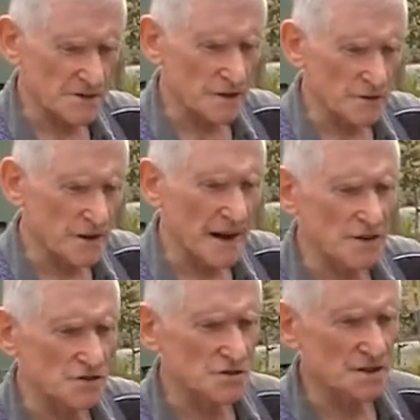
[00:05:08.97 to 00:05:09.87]
Now the
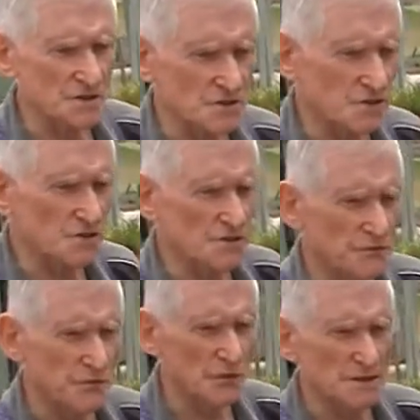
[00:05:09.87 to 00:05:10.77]
range is not
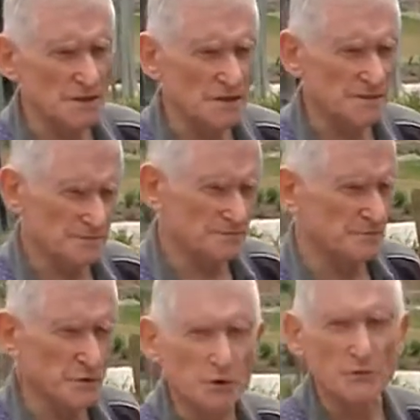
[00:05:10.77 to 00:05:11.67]
fully
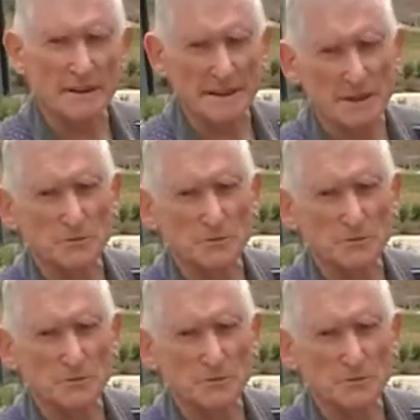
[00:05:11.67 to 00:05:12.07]
proven yet,